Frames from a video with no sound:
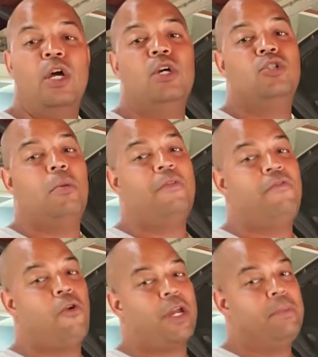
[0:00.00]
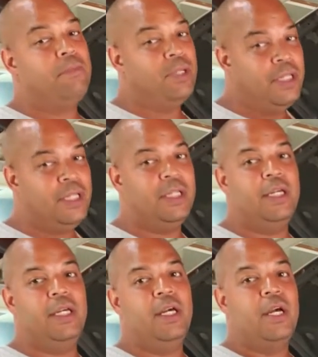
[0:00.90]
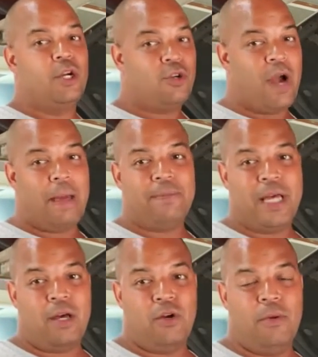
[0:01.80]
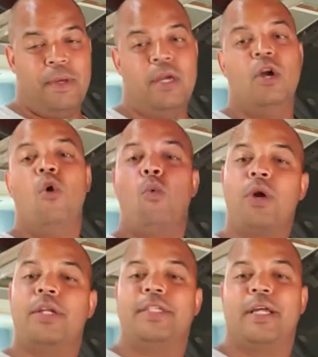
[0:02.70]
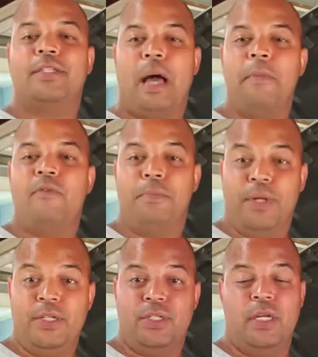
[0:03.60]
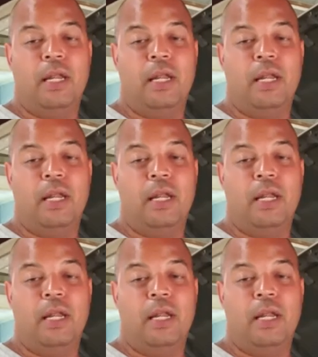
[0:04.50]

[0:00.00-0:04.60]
So before it completely craps out on me, we're going to take the time to replace it.